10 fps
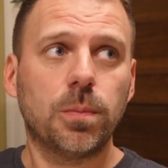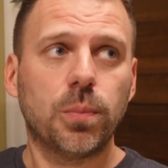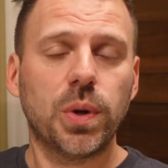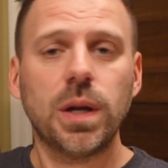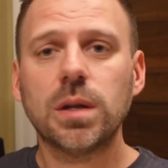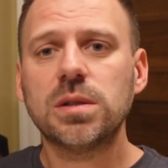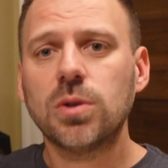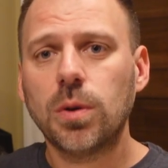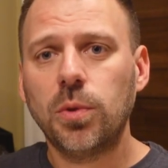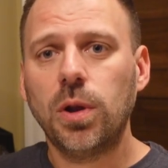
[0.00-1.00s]
pretty
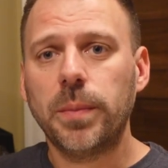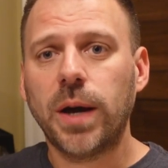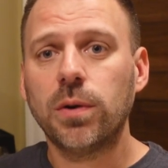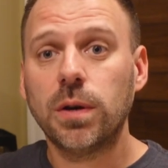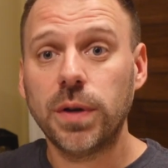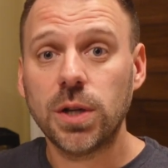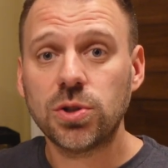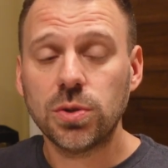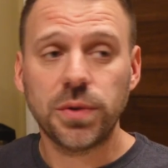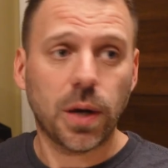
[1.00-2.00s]
considerable amount of
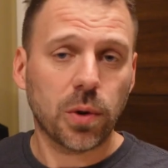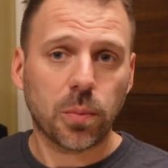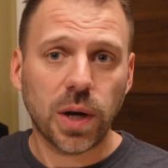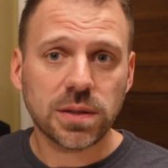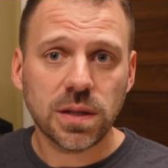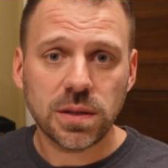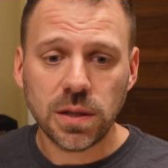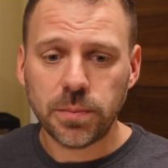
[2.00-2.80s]
additional network processing